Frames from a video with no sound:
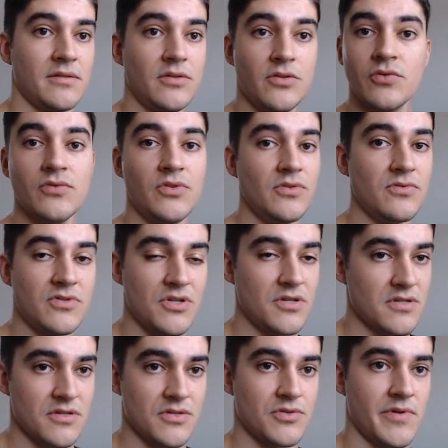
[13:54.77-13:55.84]
Don't use
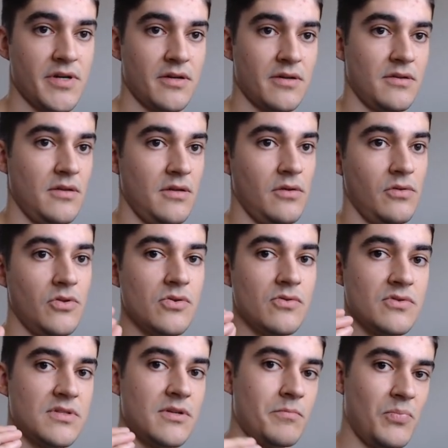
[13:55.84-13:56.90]
just a string. You
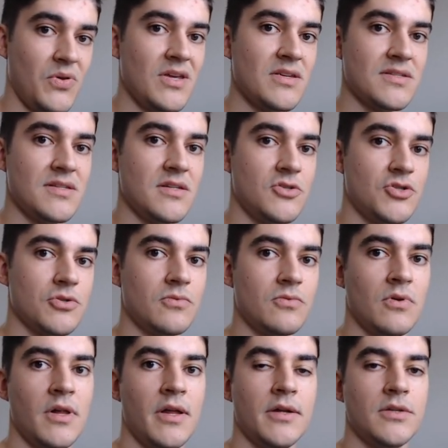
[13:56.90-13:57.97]
use the sigil
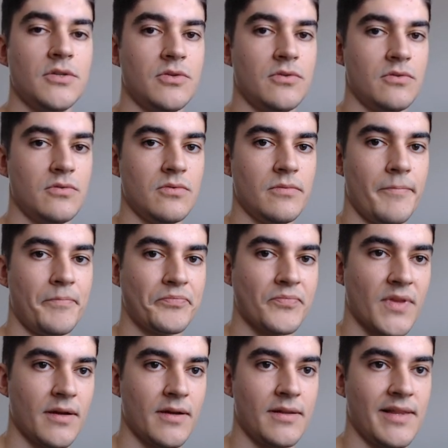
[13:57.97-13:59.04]
to
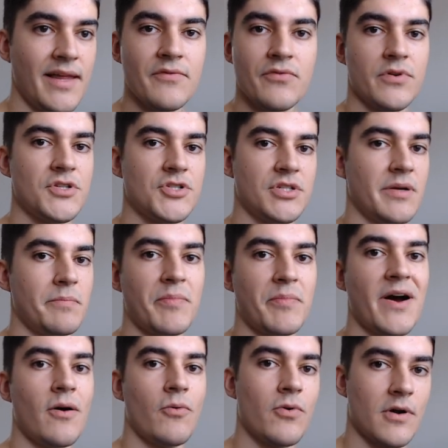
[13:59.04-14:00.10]
leverage the
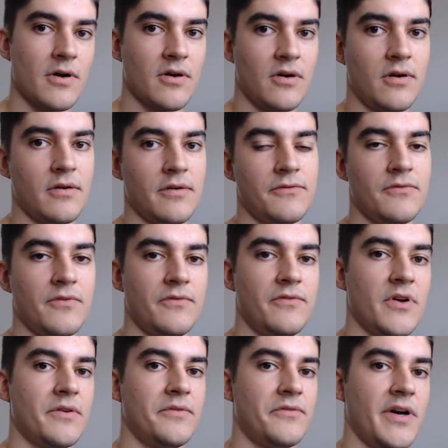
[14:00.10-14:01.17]
power of
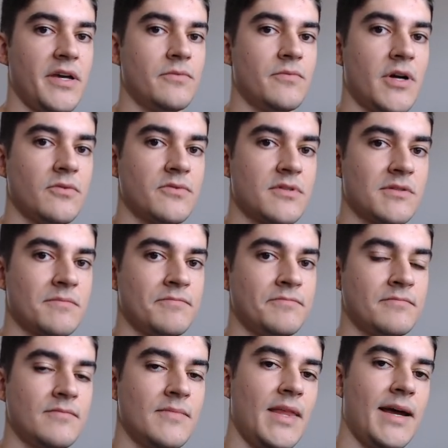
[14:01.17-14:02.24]
verified routes.
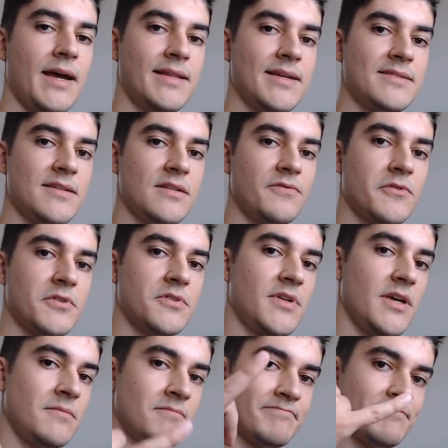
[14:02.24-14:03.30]
And that's it for
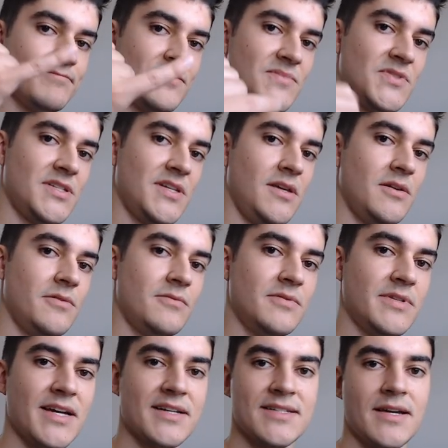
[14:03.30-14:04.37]
today. See you
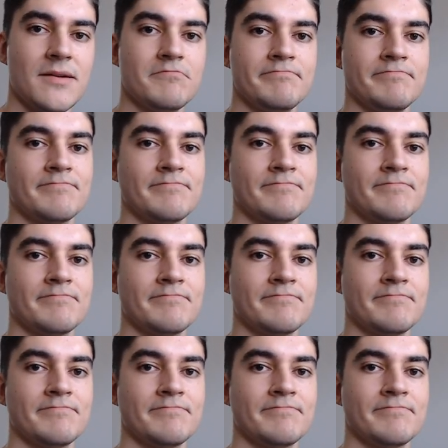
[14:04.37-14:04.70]
next time.